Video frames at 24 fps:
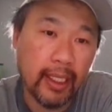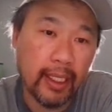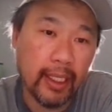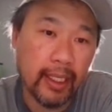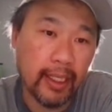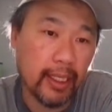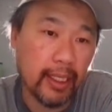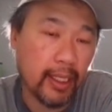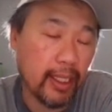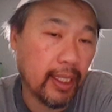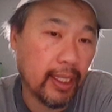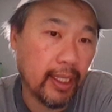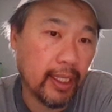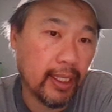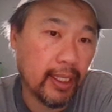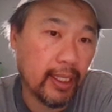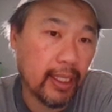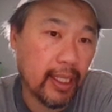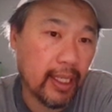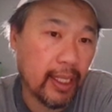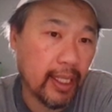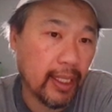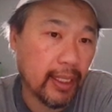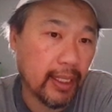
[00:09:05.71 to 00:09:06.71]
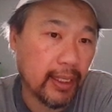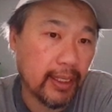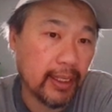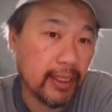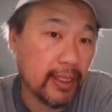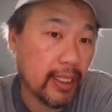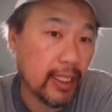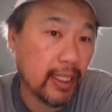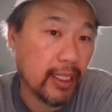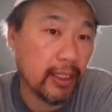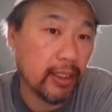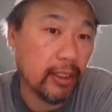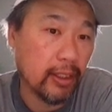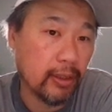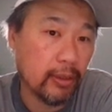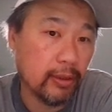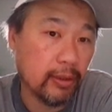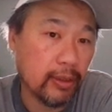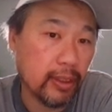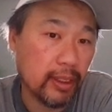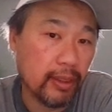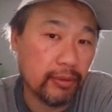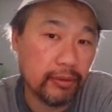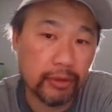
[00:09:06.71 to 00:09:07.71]
And then I did not
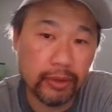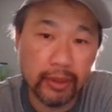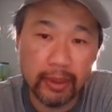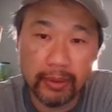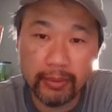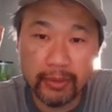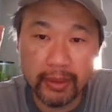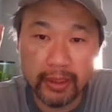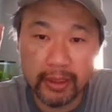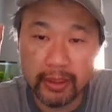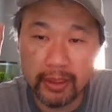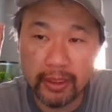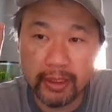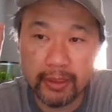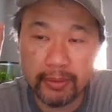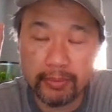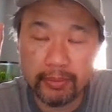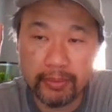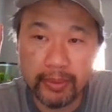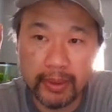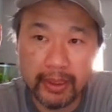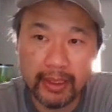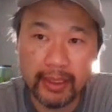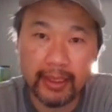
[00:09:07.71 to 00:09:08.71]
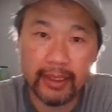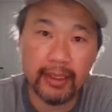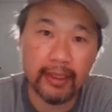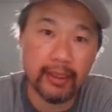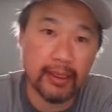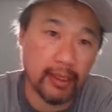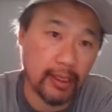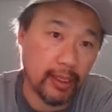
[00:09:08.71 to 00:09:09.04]
know if Trump was going to be